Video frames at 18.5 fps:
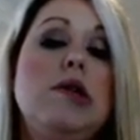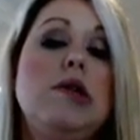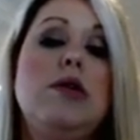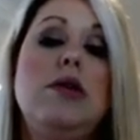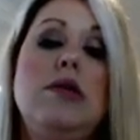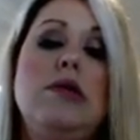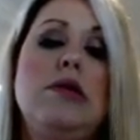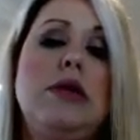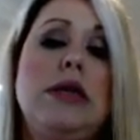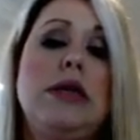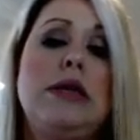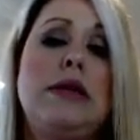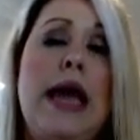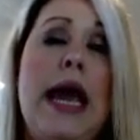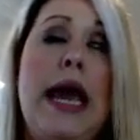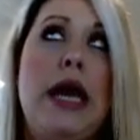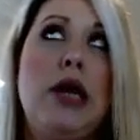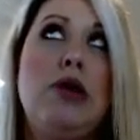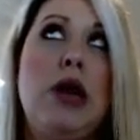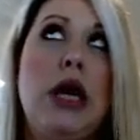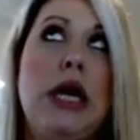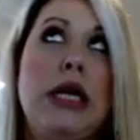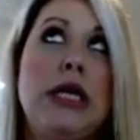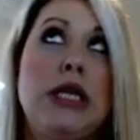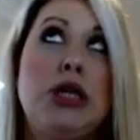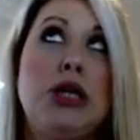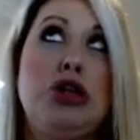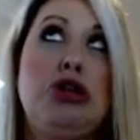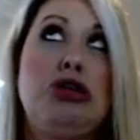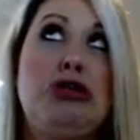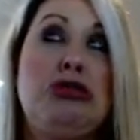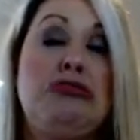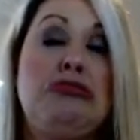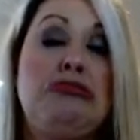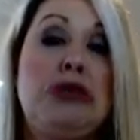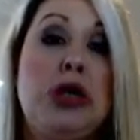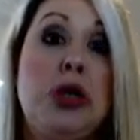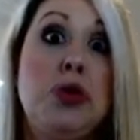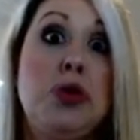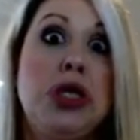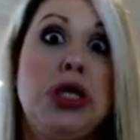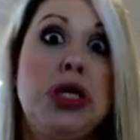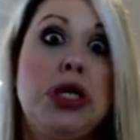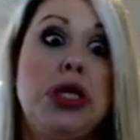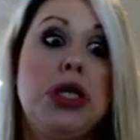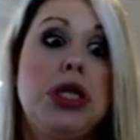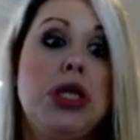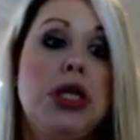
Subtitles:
Oh, this handwriting is atrocious.